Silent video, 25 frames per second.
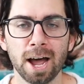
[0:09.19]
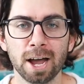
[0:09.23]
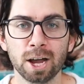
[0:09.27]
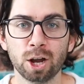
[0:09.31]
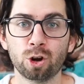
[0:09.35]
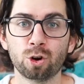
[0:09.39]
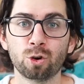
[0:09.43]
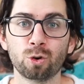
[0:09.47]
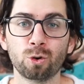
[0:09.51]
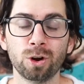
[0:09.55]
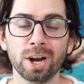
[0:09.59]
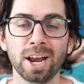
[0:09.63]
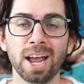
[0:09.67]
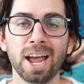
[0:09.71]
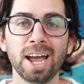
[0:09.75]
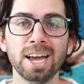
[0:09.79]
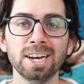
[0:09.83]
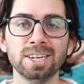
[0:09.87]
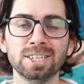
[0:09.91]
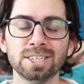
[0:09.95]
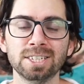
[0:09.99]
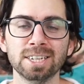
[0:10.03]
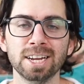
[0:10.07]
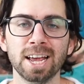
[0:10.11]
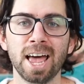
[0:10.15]

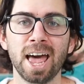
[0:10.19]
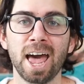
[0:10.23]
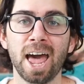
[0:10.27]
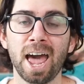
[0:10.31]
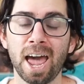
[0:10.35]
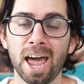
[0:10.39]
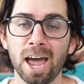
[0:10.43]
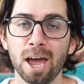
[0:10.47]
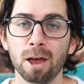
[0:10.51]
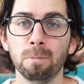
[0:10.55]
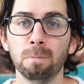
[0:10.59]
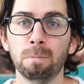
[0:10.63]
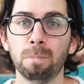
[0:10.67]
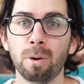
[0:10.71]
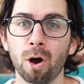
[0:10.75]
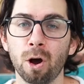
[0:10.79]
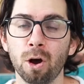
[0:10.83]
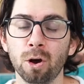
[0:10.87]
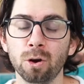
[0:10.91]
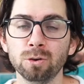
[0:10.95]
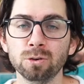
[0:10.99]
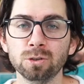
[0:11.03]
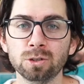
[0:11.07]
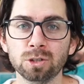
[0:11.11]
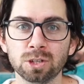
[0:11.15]
create and
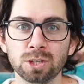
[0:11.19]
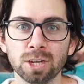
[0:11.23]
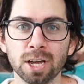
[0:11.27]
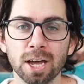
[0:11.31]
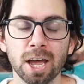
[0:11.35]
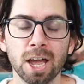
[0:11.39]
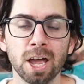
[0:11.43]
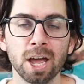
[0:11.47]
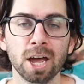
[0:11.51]
post